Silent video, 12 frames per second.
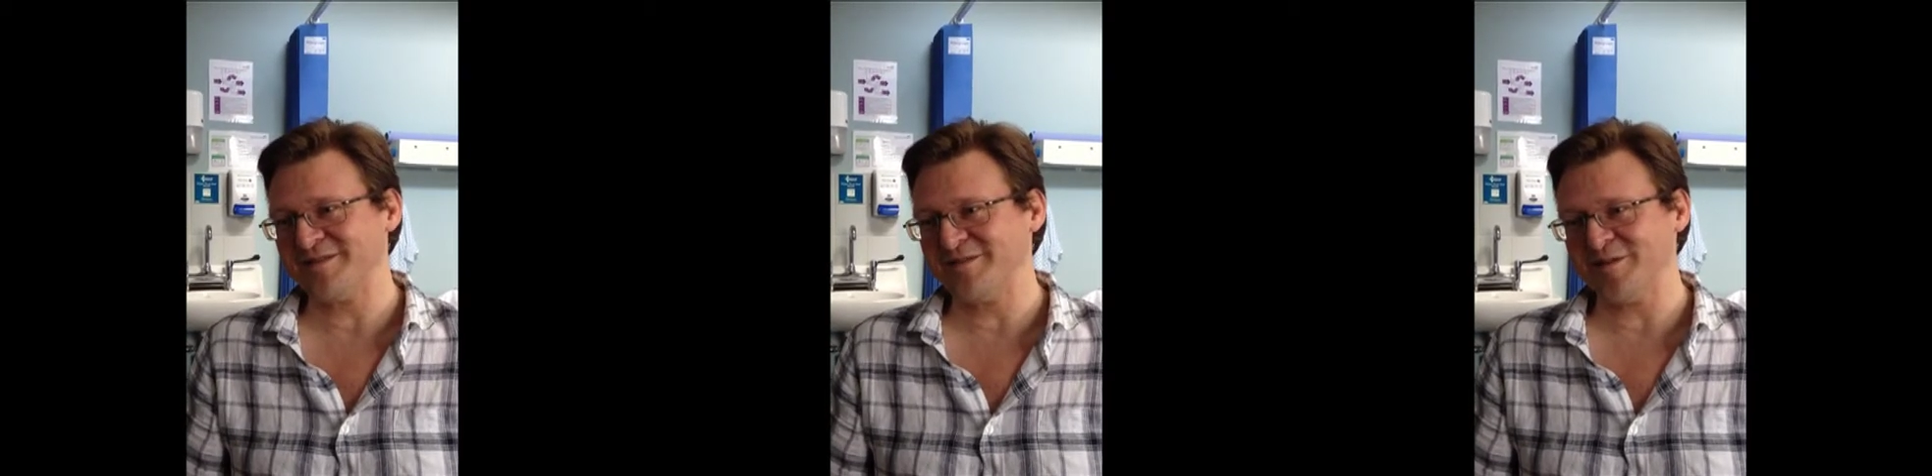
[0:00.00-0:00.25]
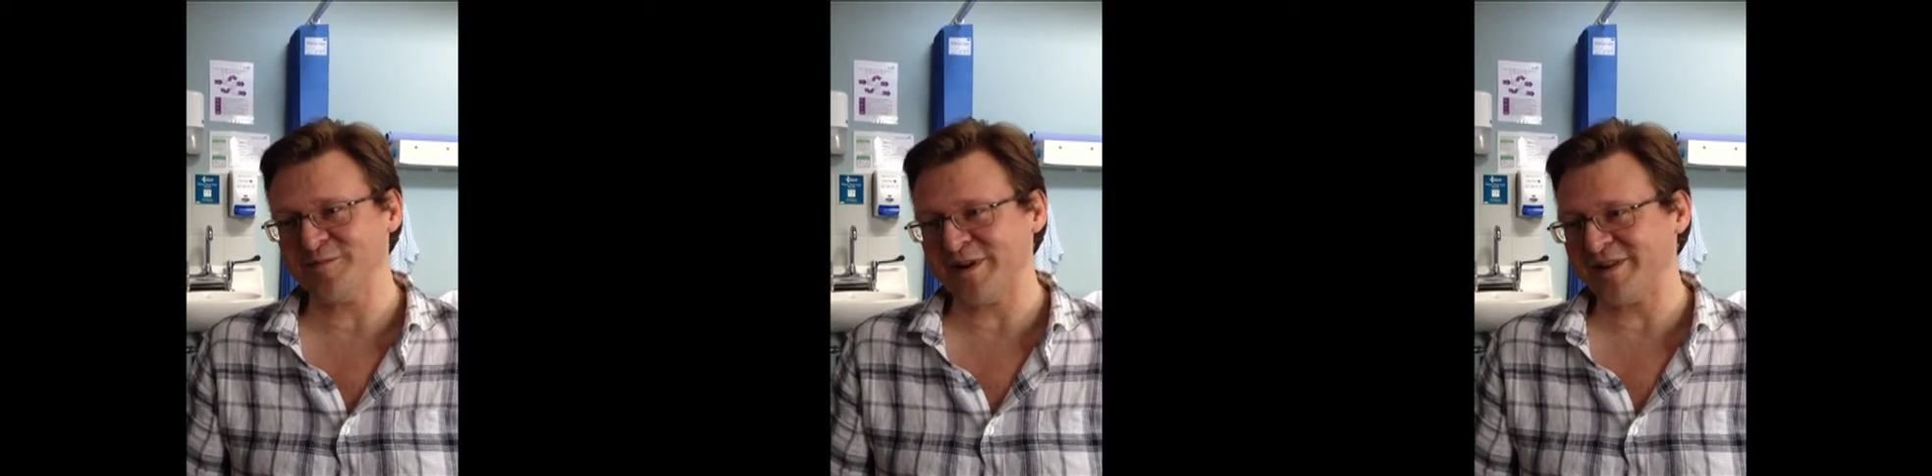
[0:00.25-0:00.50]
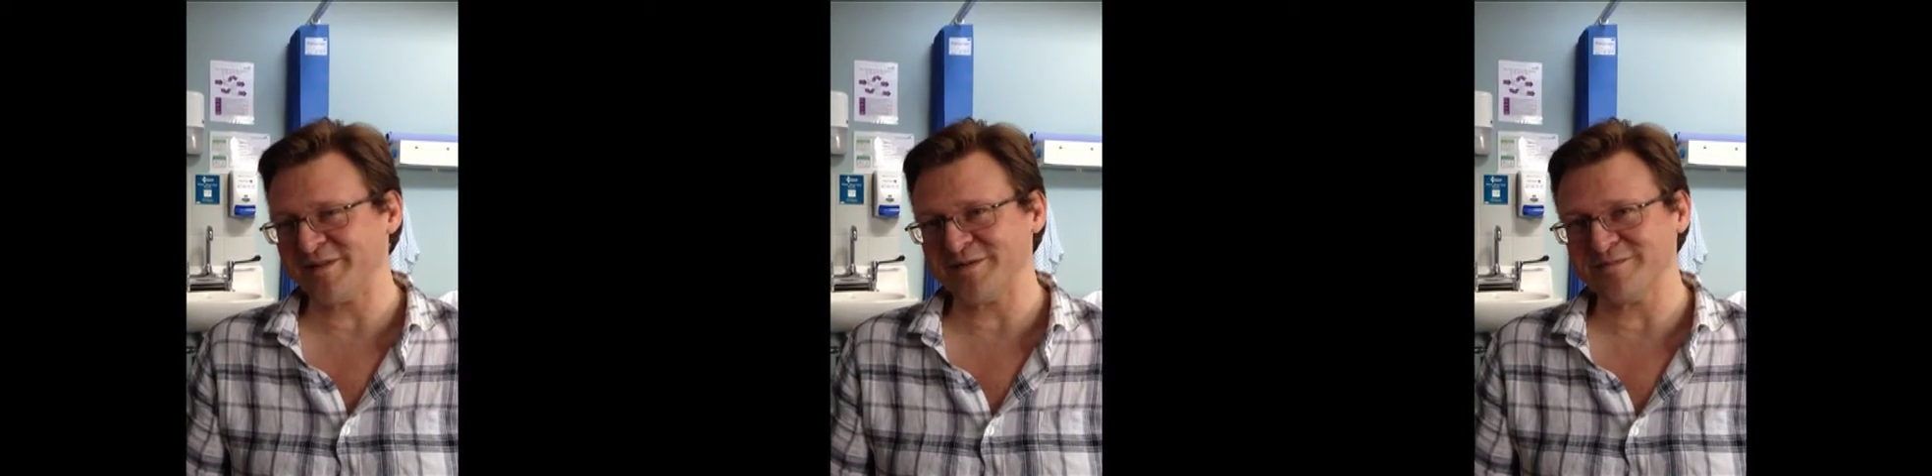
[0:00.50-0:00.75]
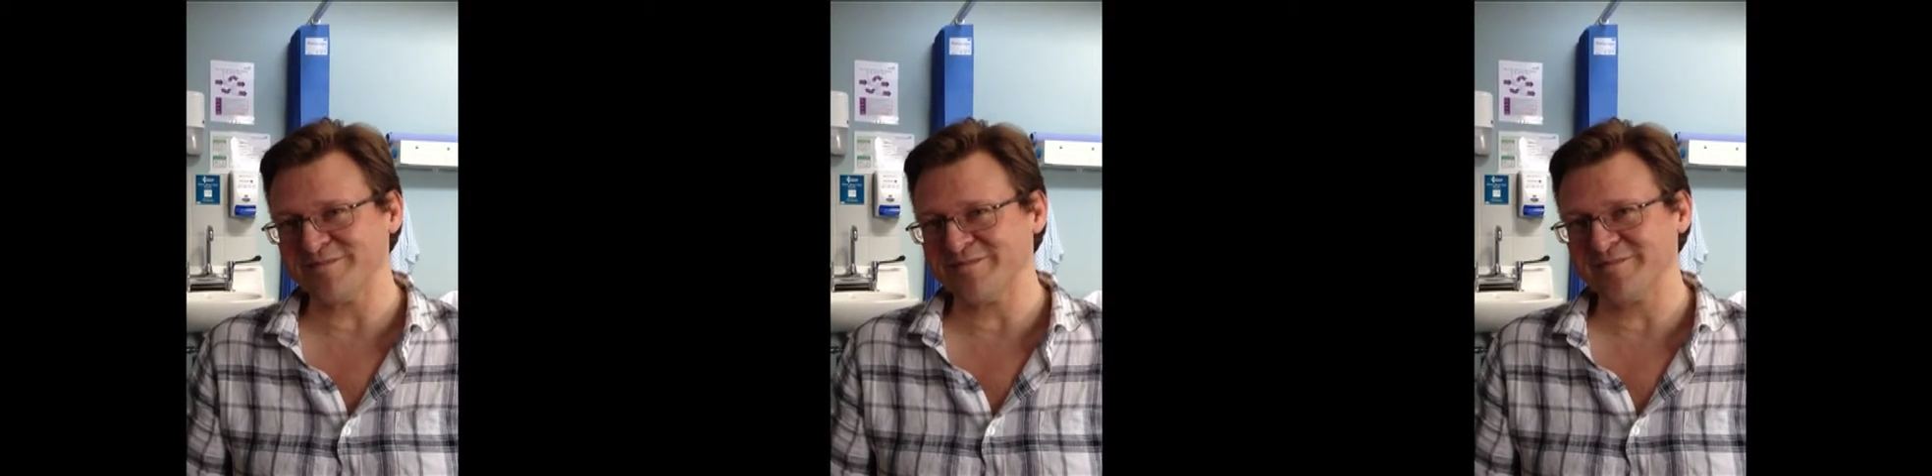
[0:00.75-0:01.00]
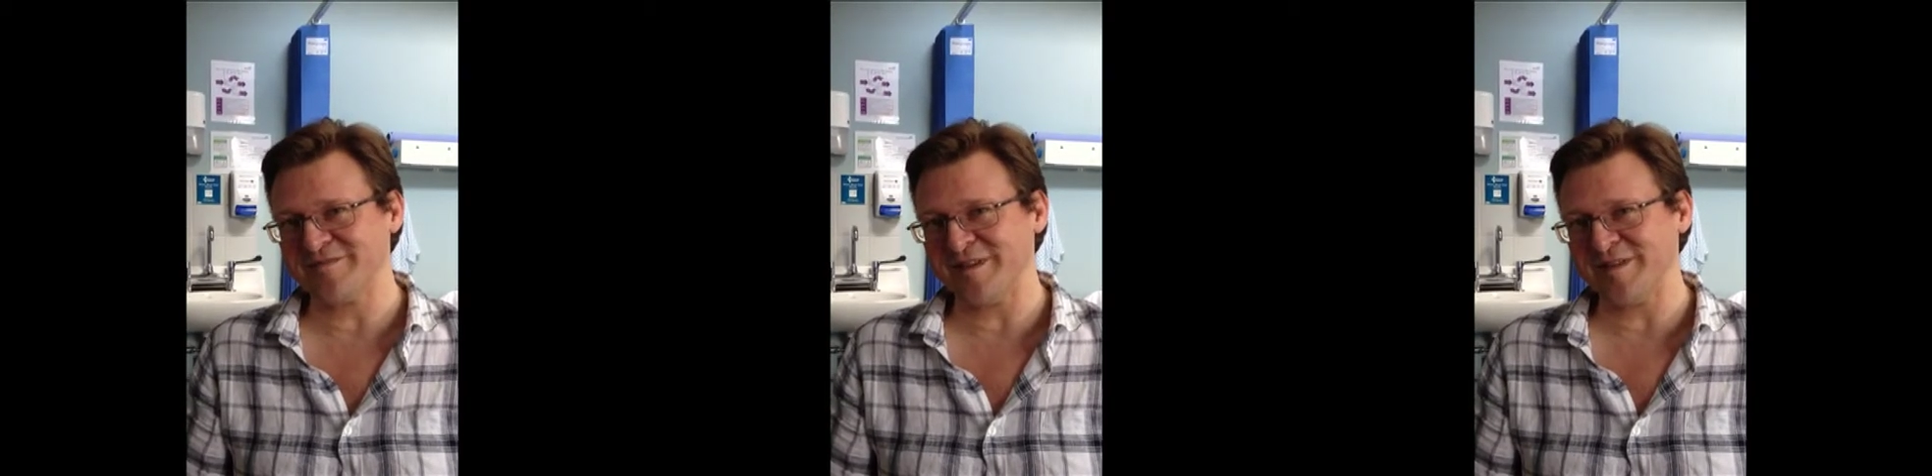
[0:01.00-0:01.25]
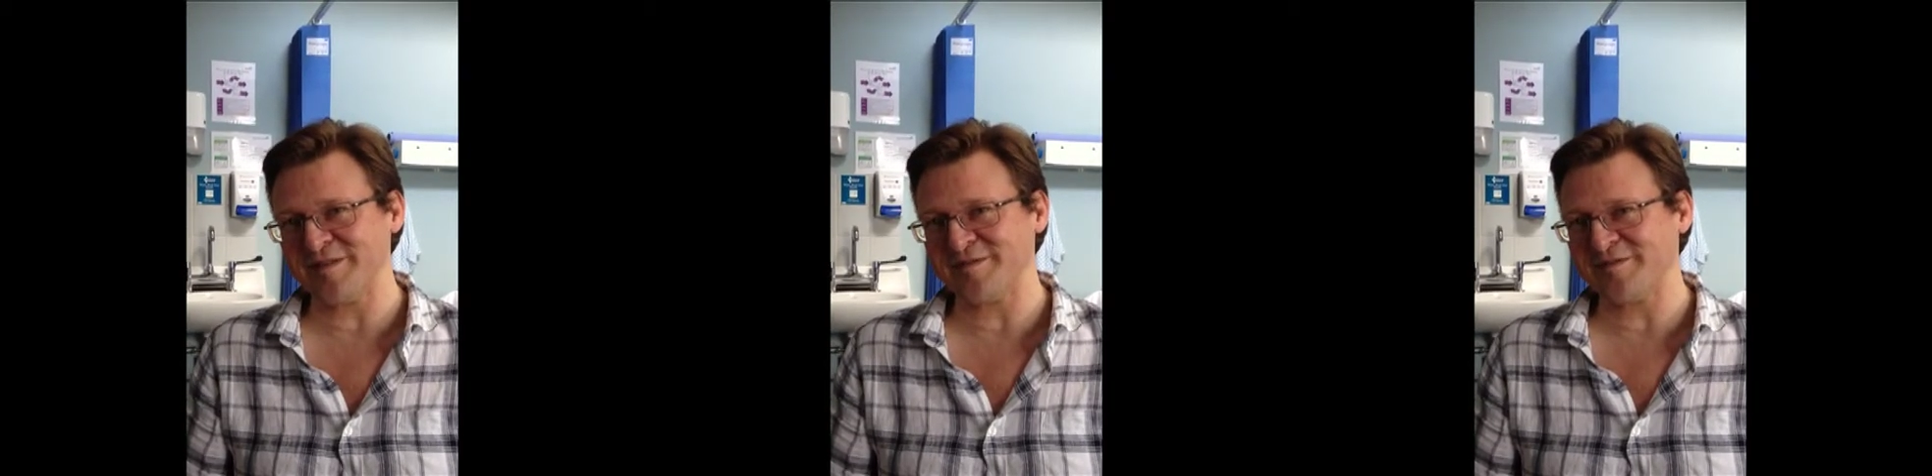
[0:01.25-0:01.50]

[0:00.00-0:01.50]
non-medical friends and